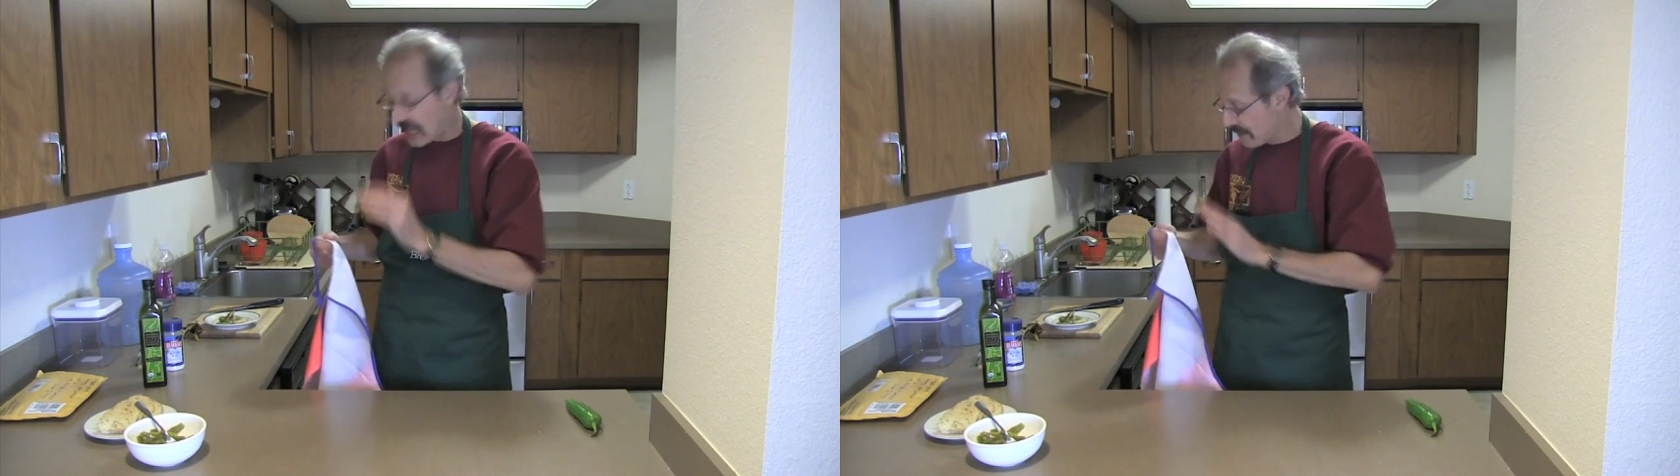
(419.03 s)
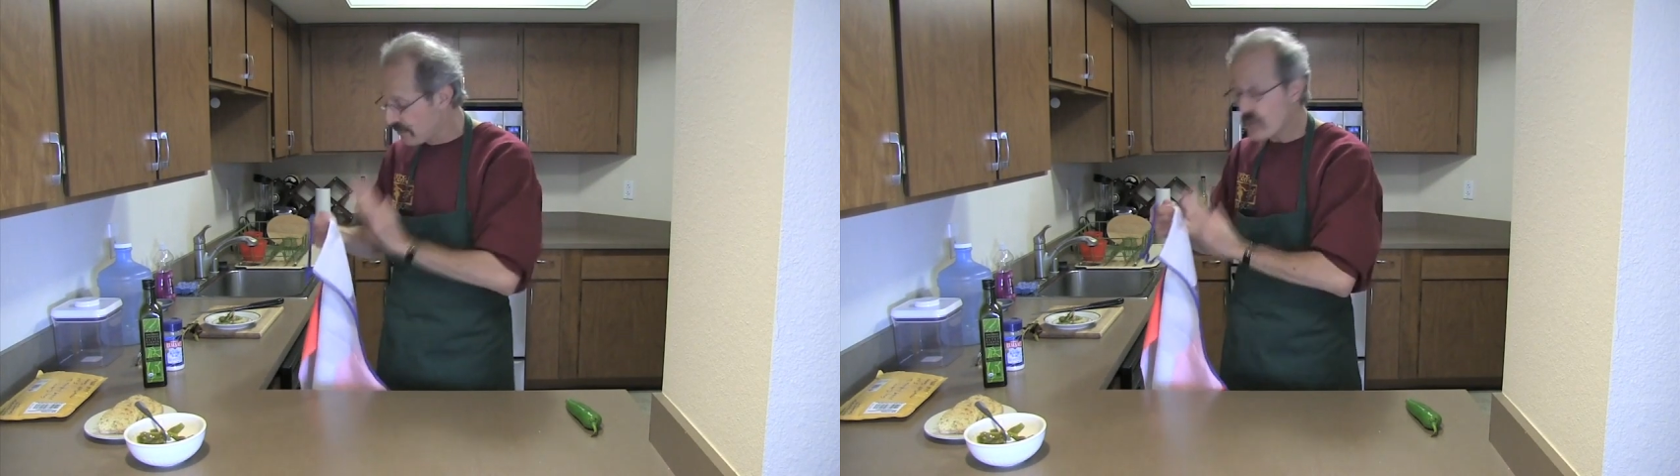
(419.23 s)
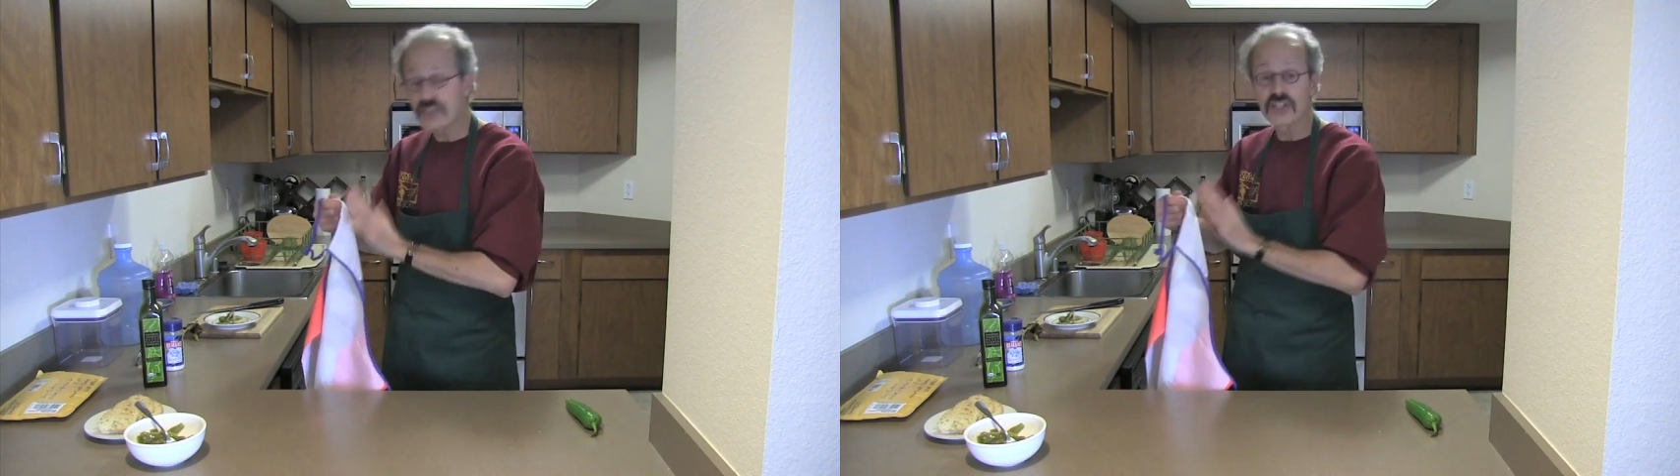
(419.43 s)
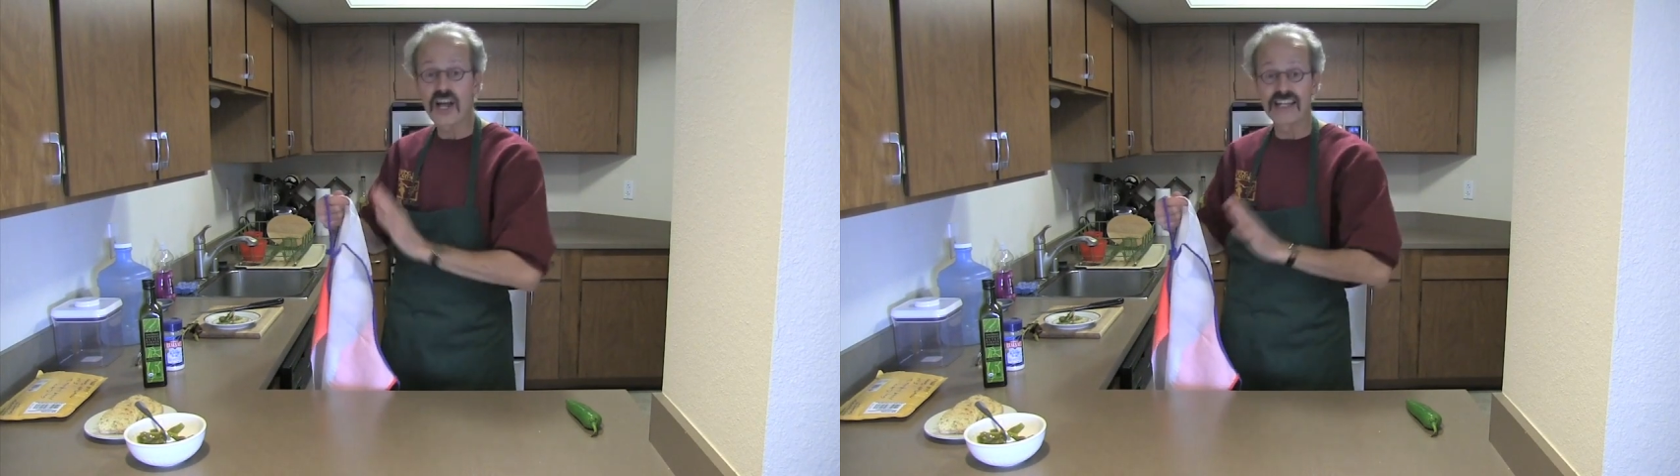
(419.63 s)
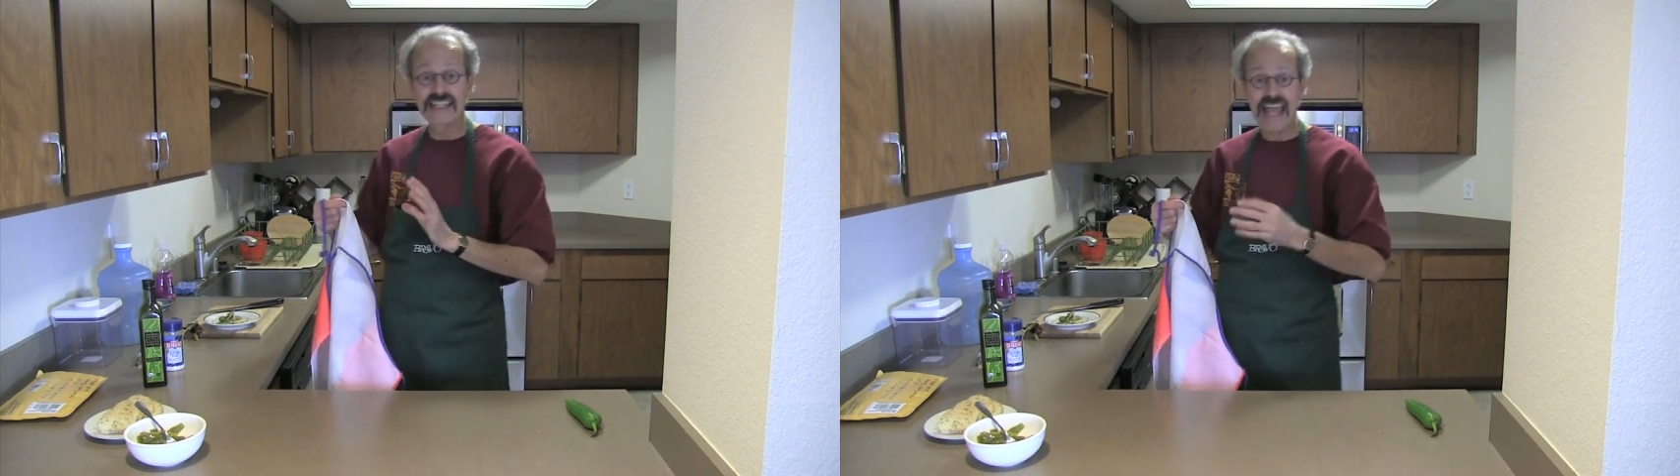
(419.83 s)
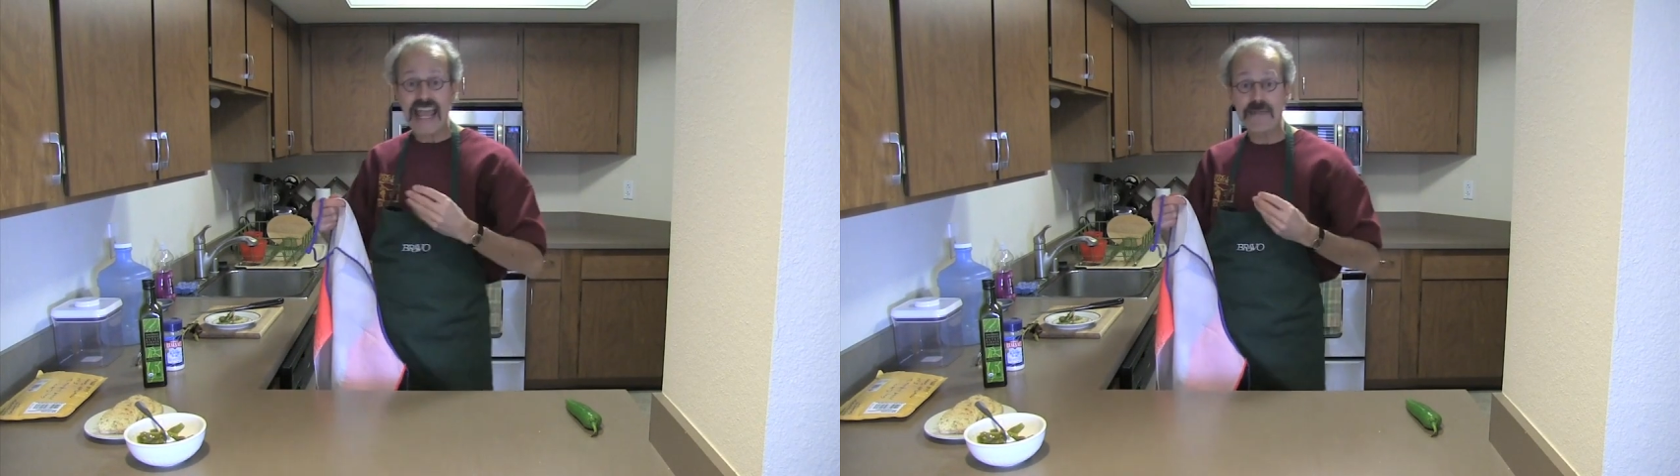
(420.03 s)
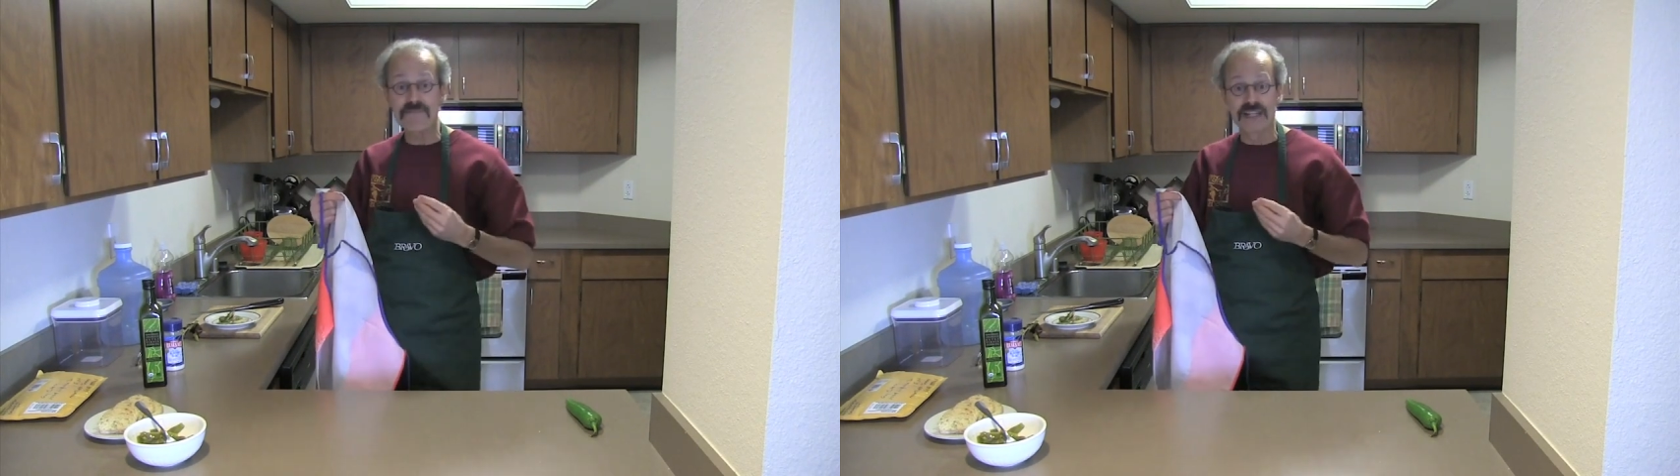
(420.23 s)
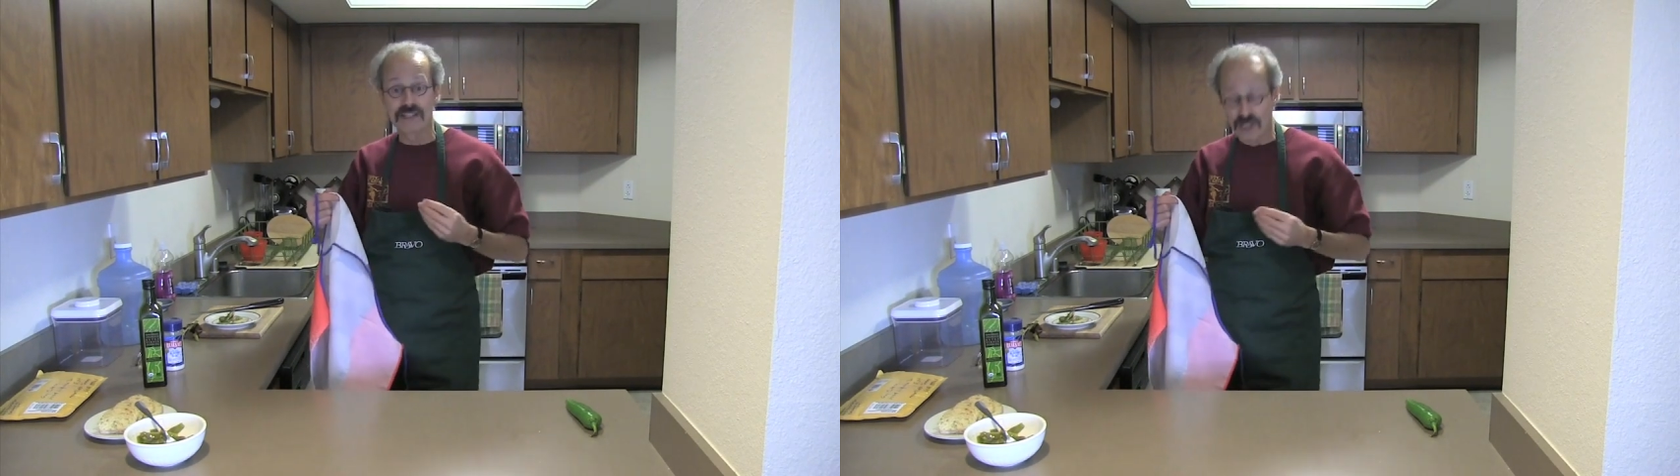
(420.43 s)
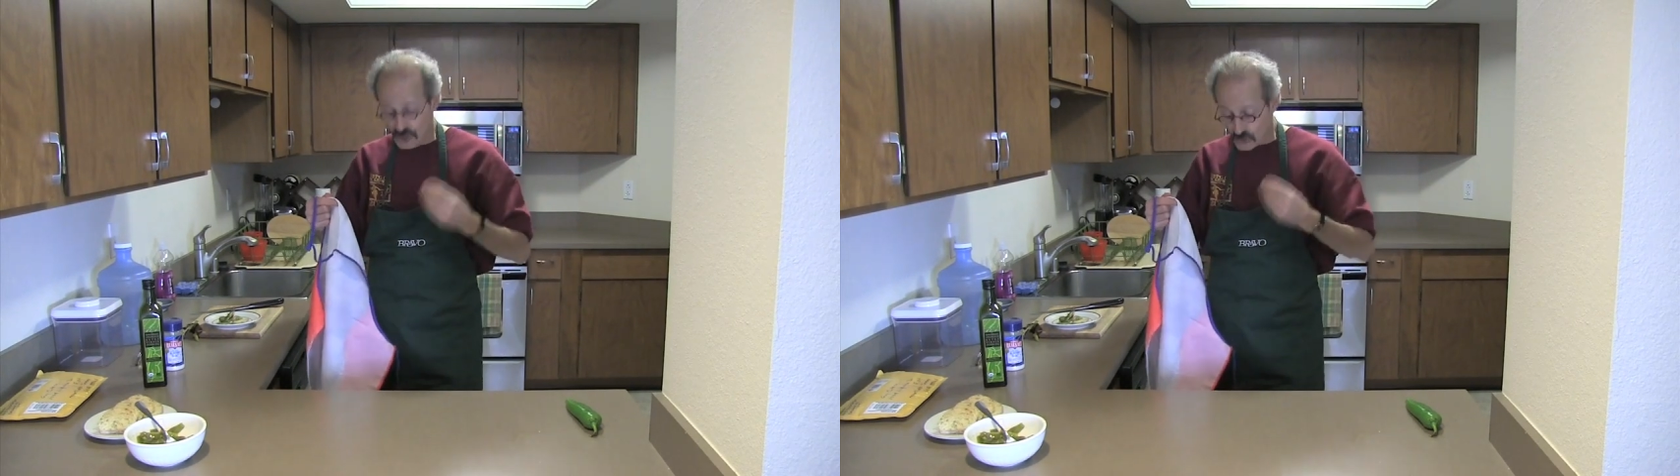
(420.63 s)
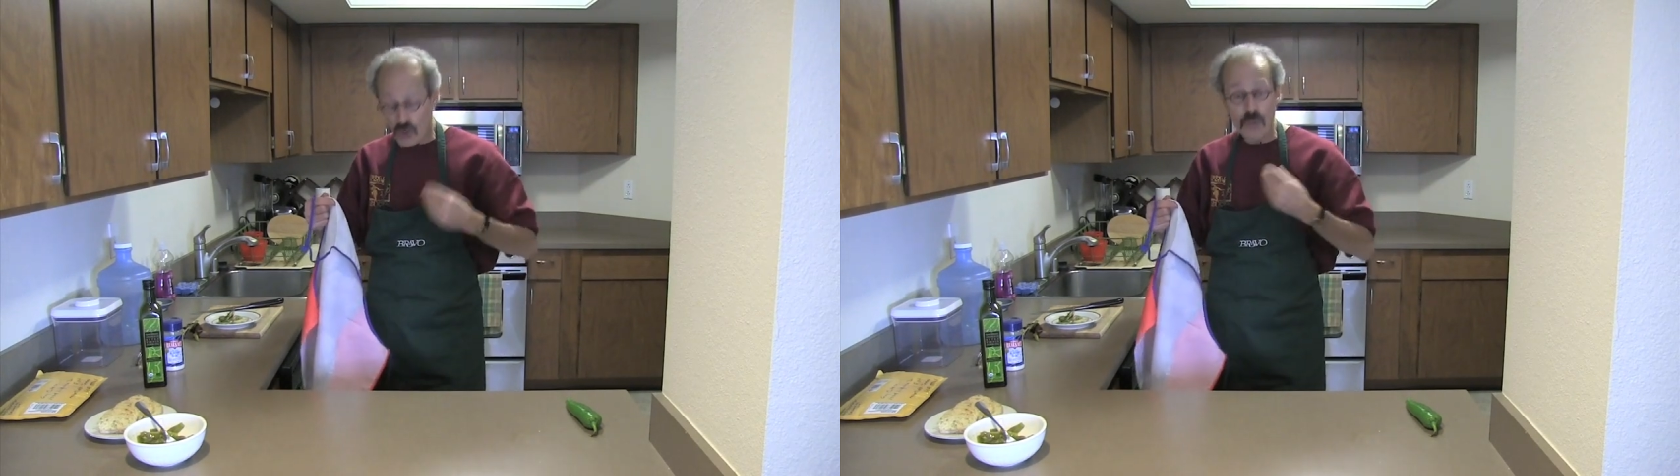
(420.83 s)
and put it on an apron,
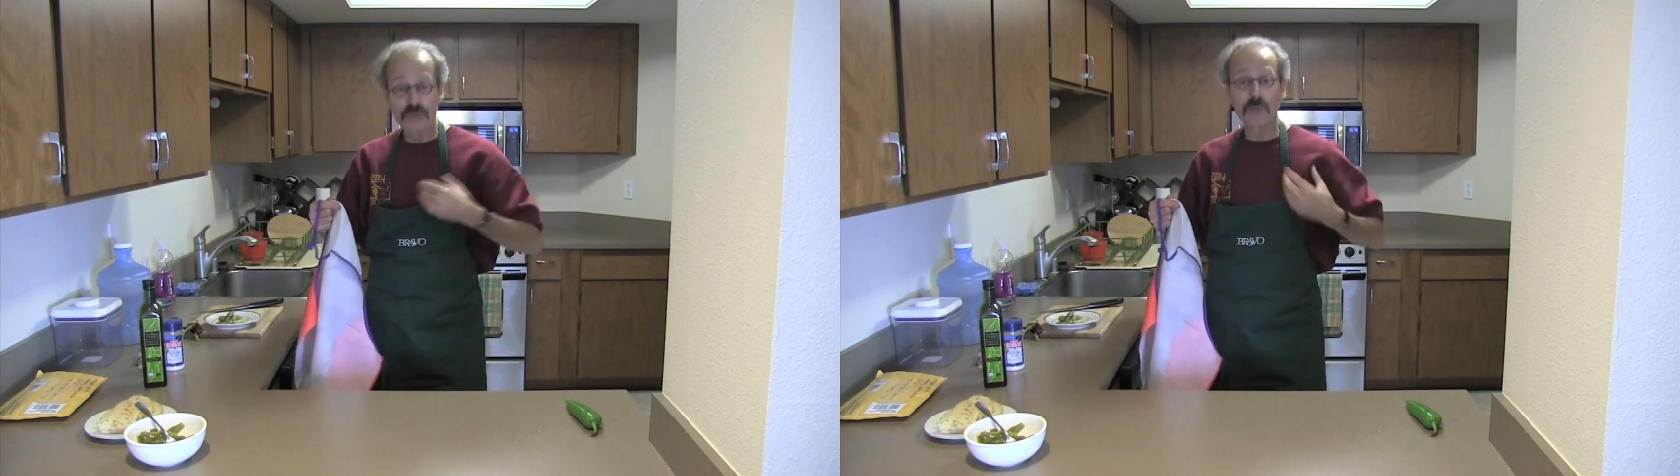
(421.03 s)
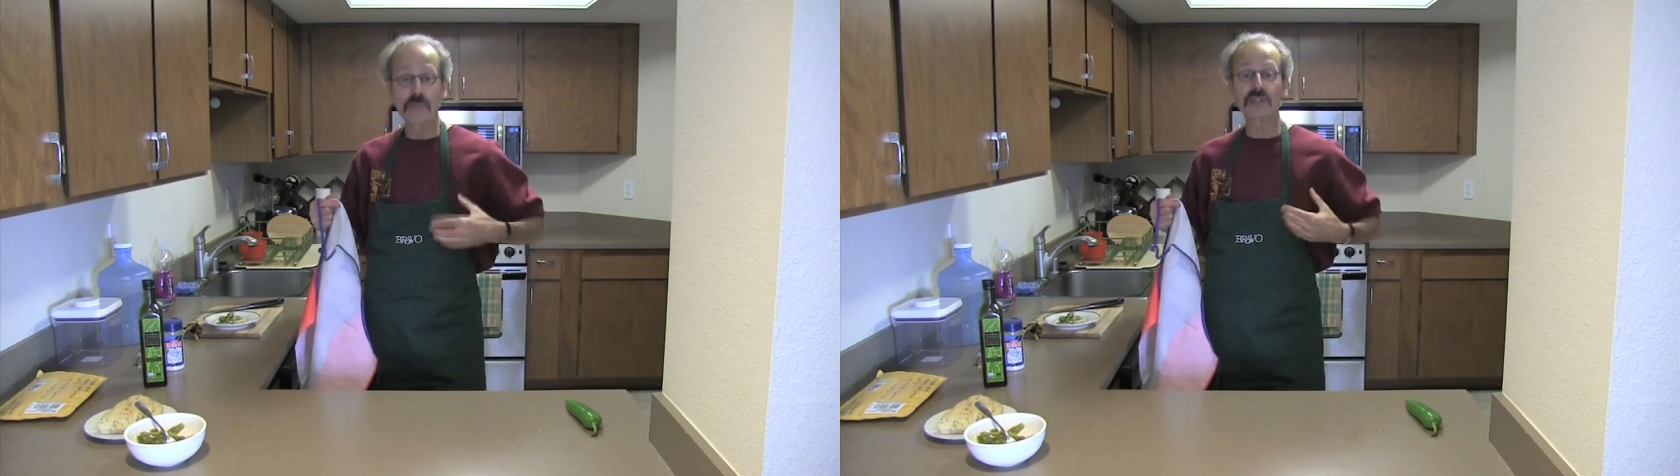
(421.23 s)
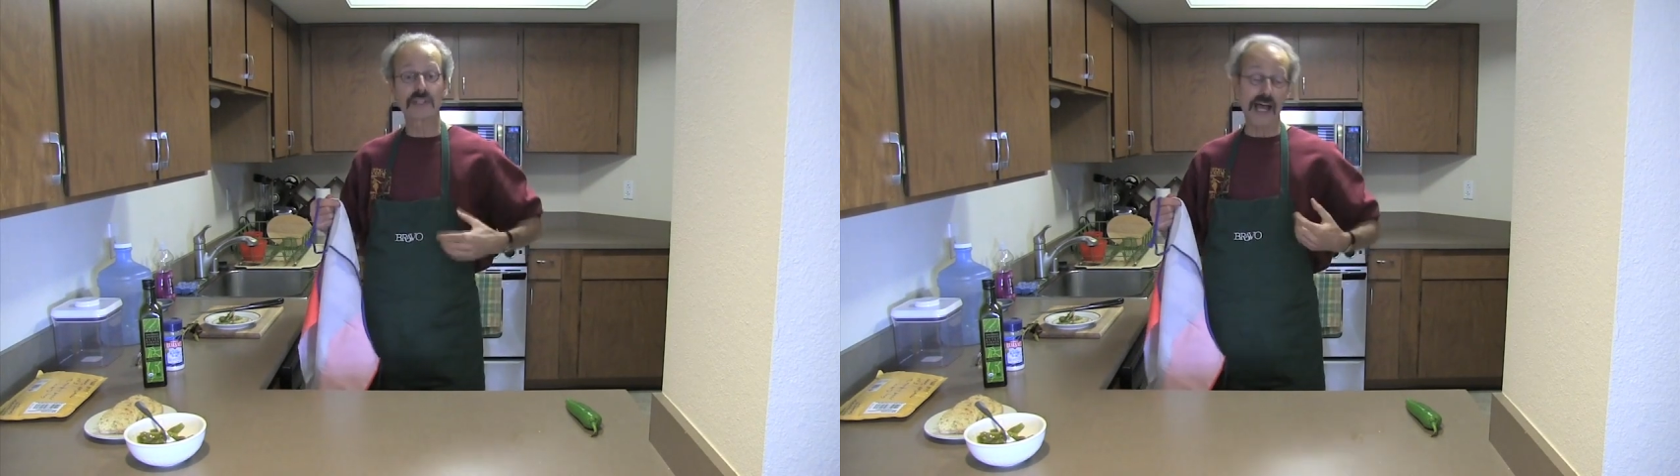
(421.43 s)
so when you put